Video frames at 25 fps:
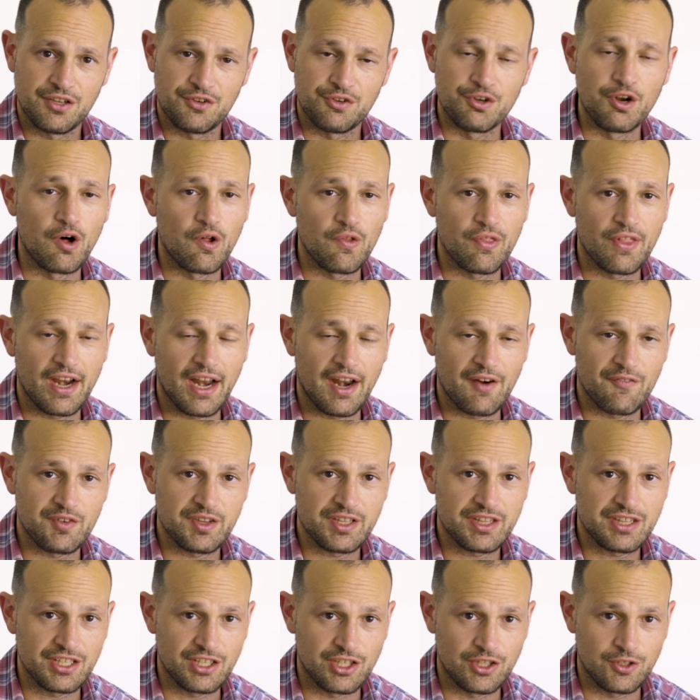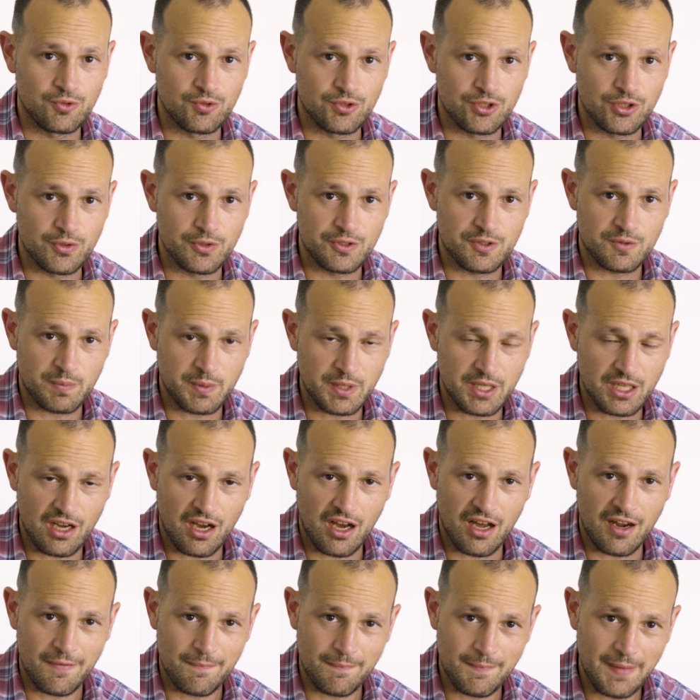know that everything you do is being
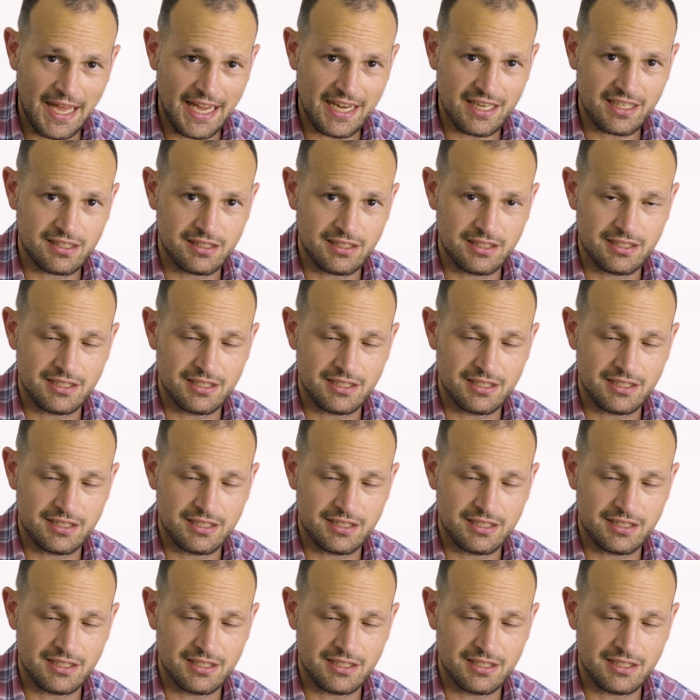automatically